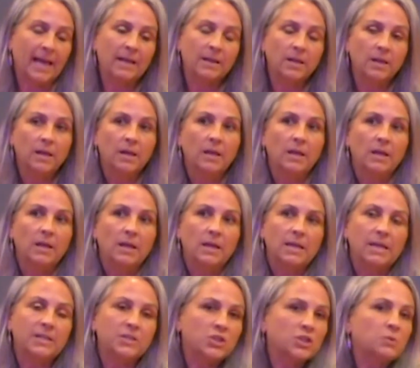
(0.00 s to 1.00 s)
And
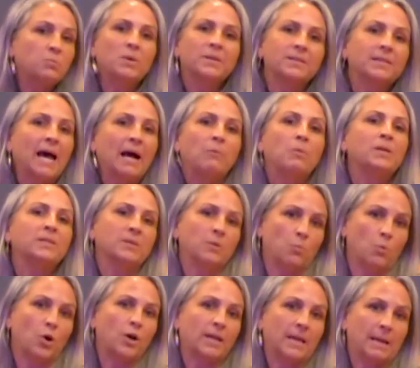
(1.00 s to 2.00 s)
it just that
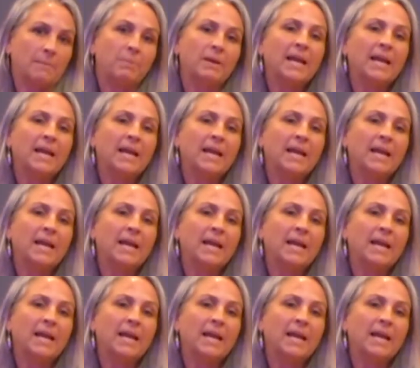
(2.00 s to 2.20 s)
wasn't working.